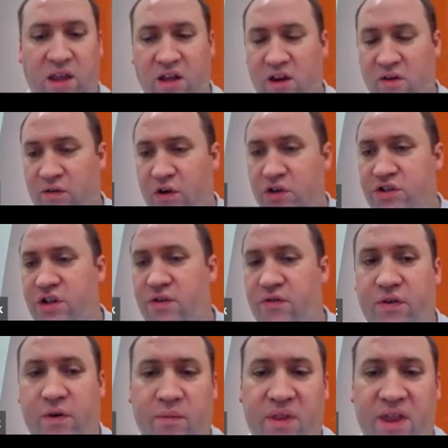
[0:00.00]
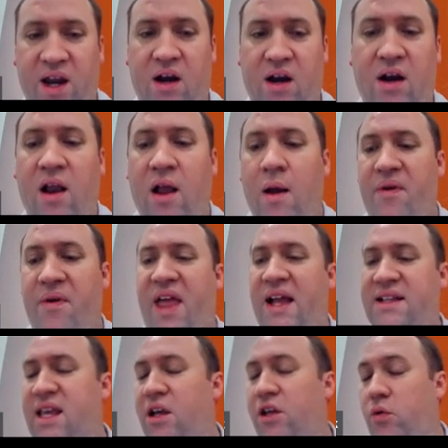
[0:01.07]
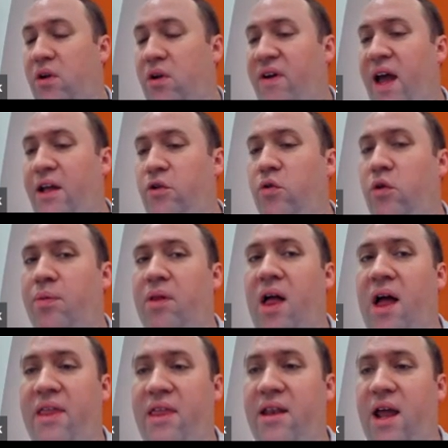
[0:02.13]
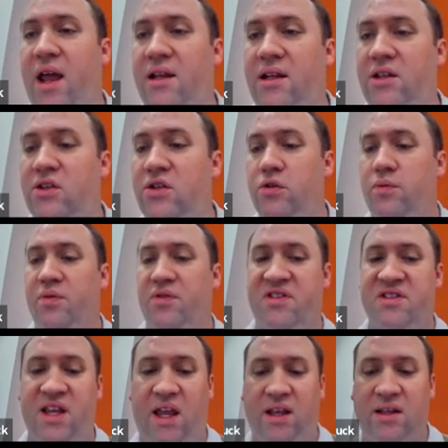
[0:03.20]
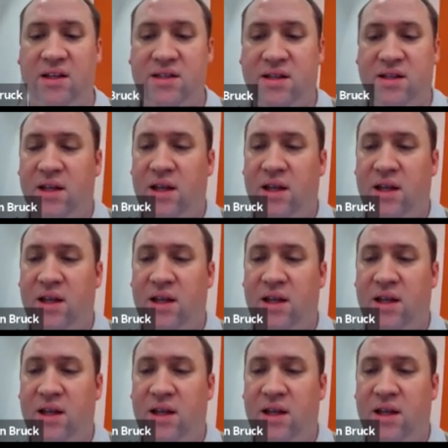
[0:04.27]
the conversion from there. But that's how you would have had to apply the 92%.